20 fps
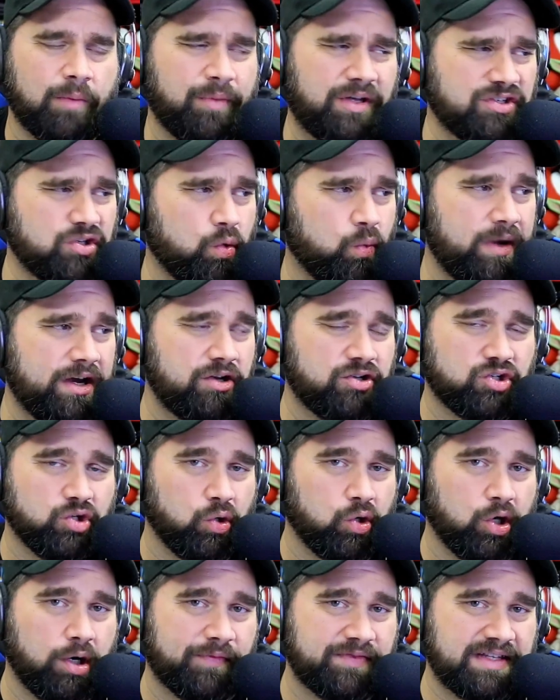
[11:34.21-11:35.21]
Bunch of weird
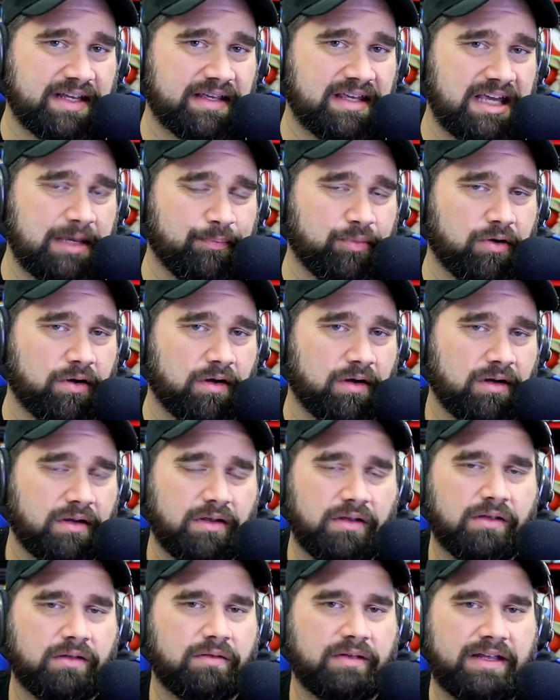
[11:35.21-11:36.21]
dwarves that keep her
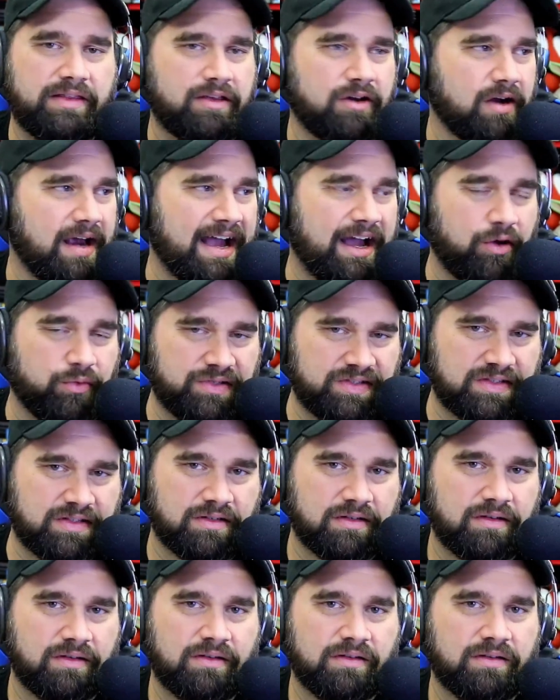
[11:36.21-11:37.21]
in their
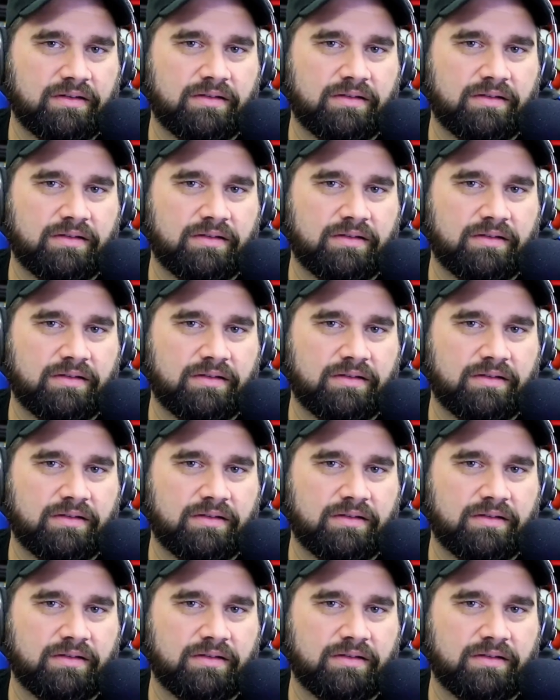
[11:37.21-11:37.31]
house.